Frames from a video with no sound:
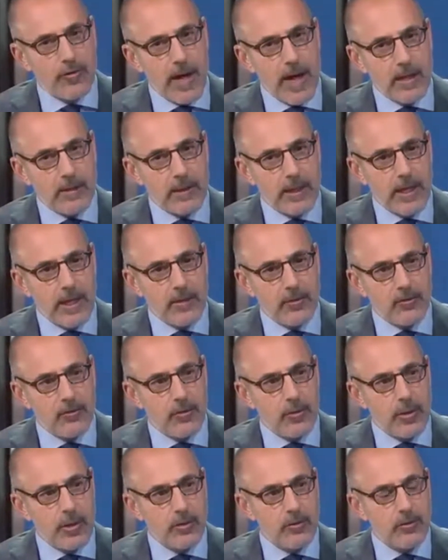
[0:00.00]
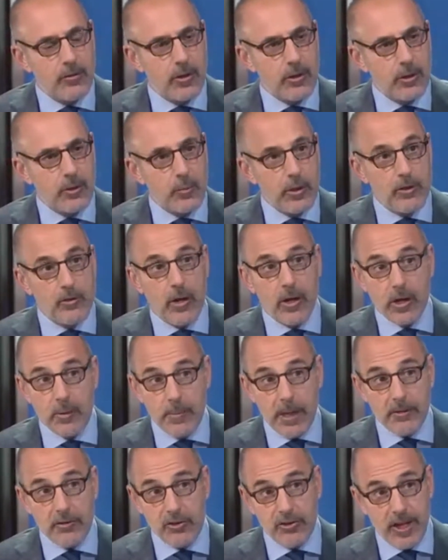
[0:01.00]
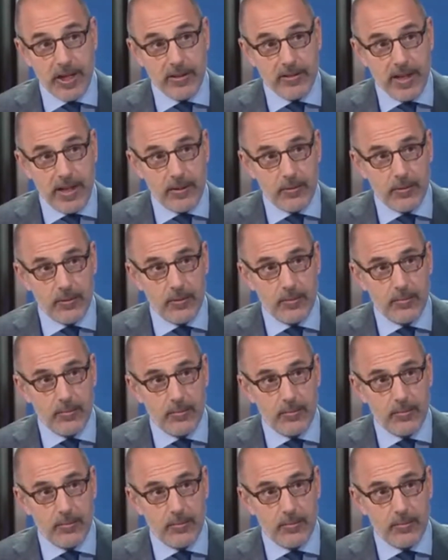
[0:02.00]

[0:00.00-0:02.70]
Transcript: filed against you here, Charlie? Are we talking about shakedowns?